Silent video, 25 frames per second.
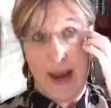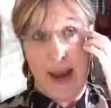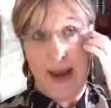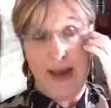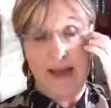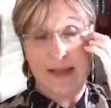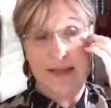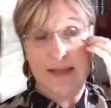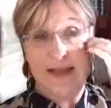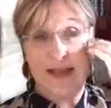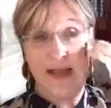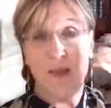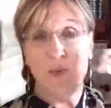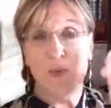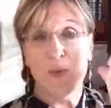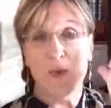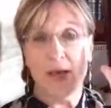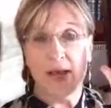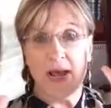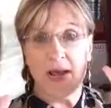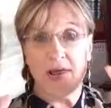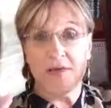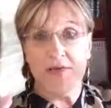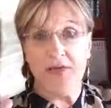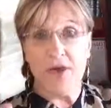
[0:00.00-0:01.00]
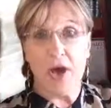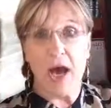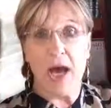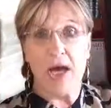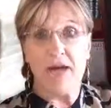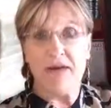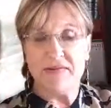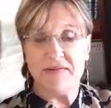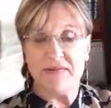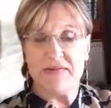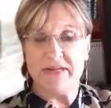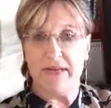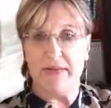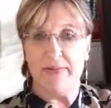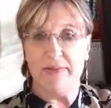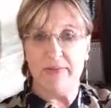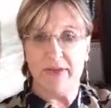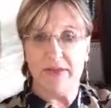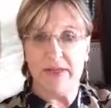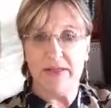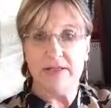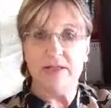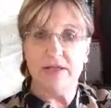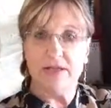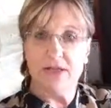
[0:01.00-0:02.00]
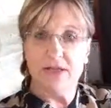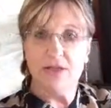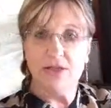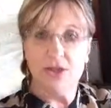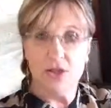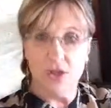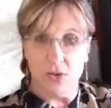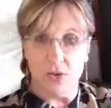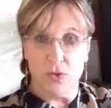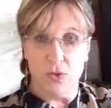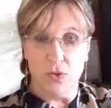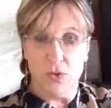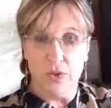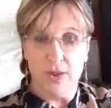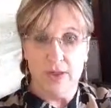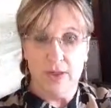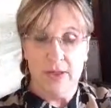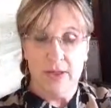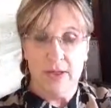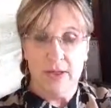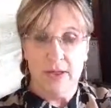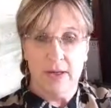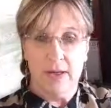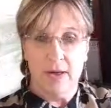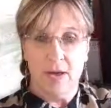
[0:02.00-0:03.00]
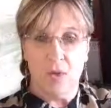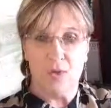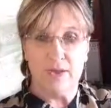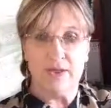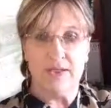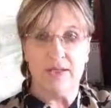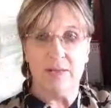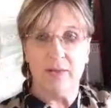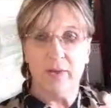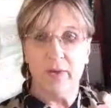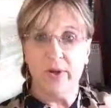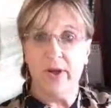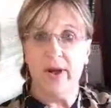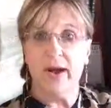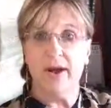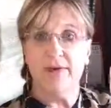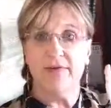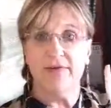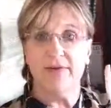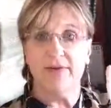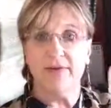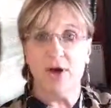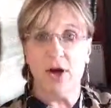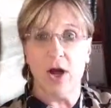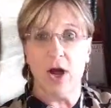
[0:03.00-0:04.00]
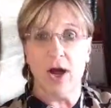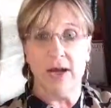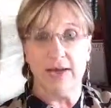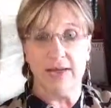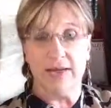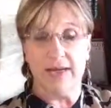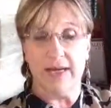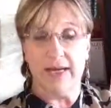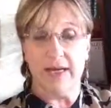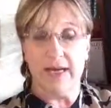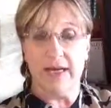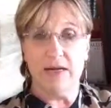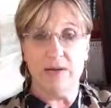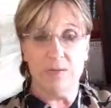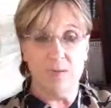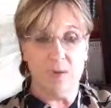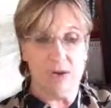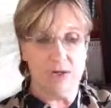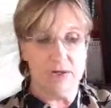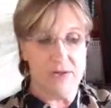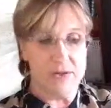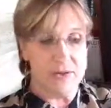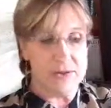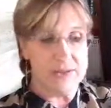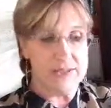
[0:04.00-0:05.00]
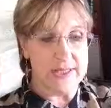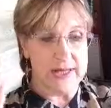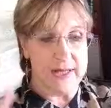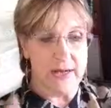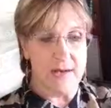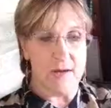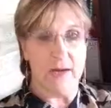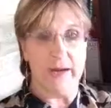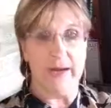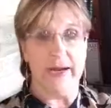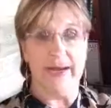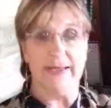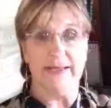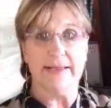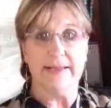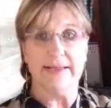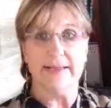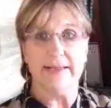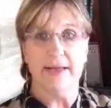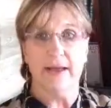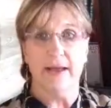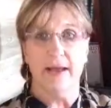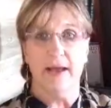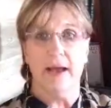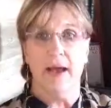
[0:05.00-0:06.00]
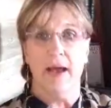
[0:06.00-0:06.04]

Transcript: And then when I thought of something to do or something I'd forgotten in any one of those areas,